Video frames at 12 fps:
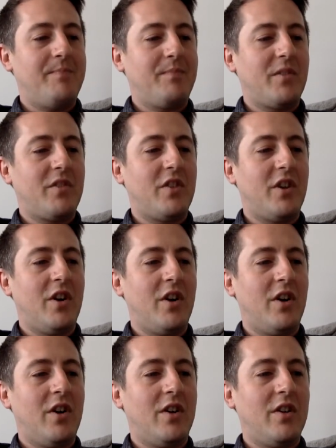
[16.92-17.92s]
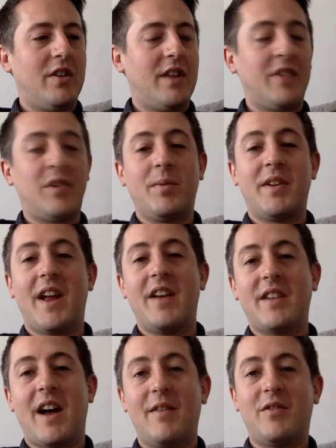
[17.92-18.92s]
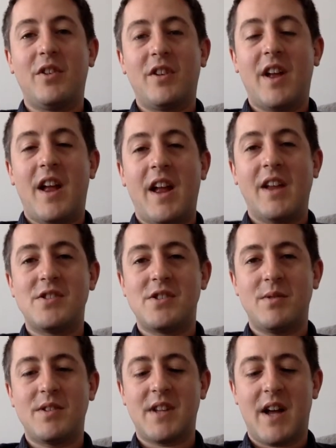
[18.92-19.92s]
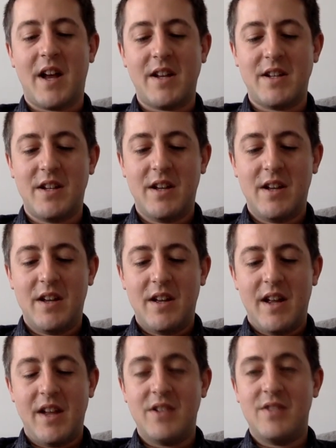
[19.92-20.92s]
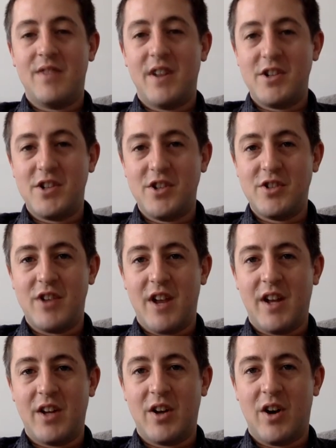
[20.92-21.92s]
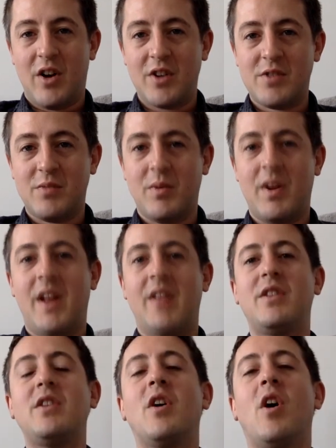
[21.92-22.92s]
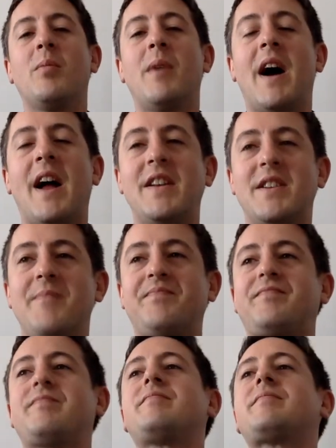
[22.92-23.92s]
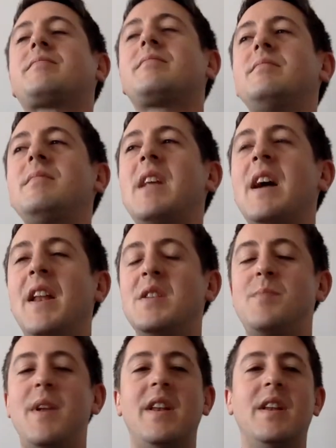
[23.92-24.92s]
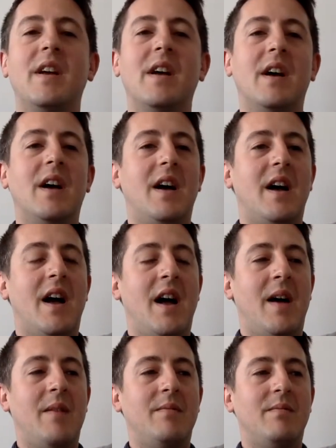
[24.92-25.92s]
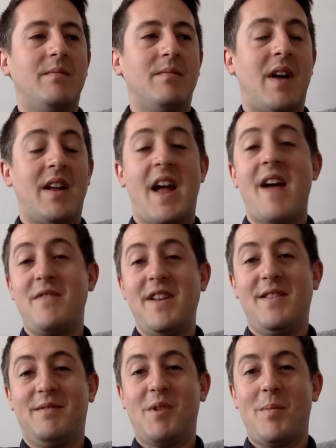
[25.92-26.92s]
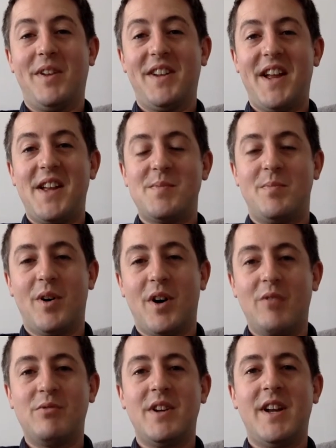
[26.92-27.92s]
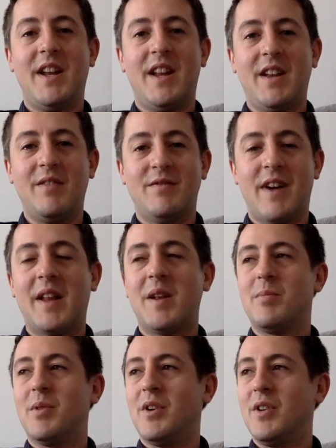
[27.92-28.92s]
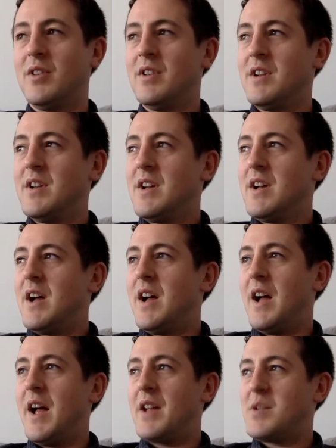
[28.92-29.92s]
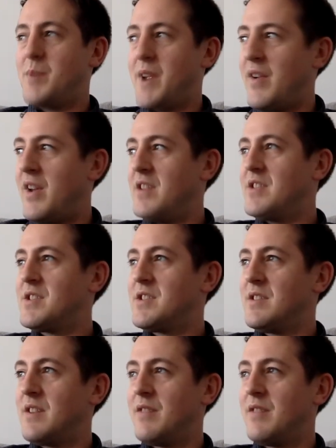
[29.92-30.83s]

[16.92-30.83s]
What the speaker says: So, last couple of days I've done a suicide intervention training course with York Mind, and it's been a heavy couple of days, but a really valuable experience.